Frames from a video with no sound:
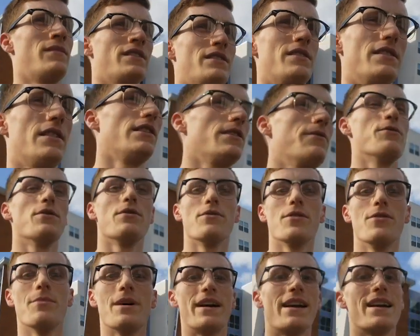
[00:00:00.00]
delivery
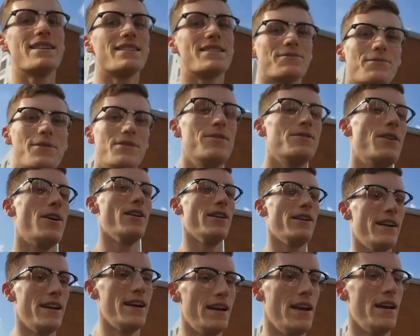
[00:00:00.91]
room, I guess is what you
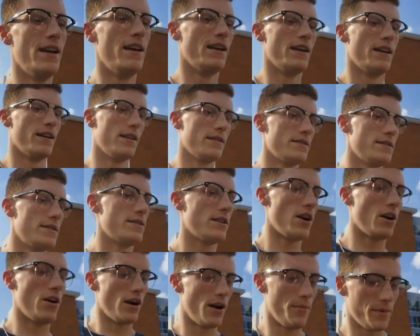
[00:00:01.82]
call it. And
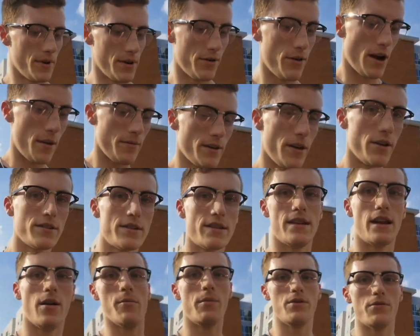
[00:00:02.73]
so I'm gonna grab those
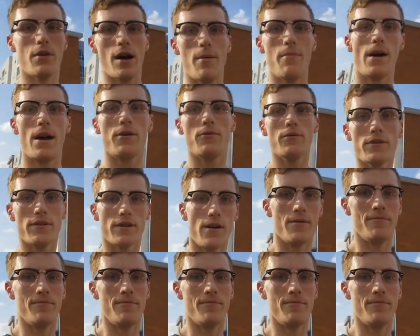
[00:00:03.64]
and I'll be right back with you.